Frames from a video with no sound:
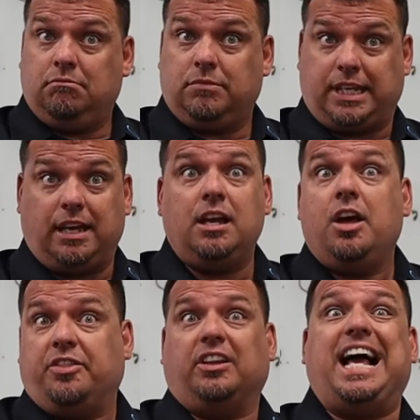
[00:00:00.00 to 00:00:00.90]
Okay,
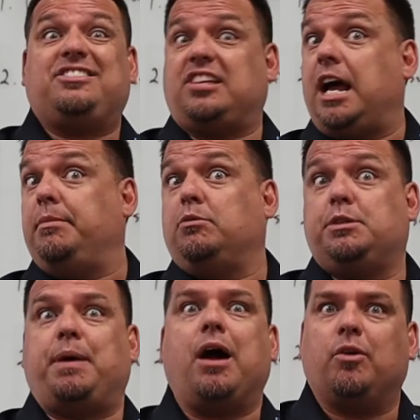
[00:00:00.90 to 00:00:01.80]
the last time it
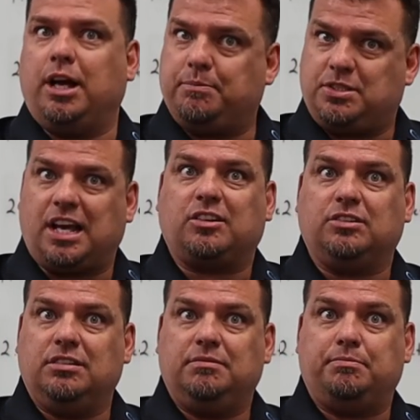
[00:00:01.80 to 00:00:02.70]
was powered up,
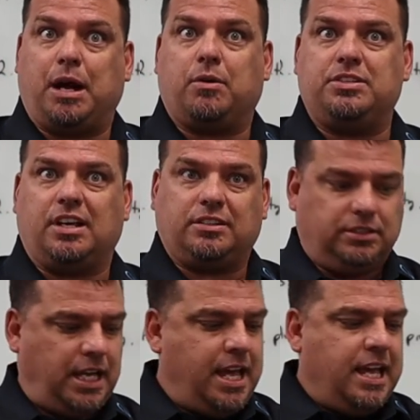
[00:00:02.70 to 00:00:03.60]
cycled, powered cycled.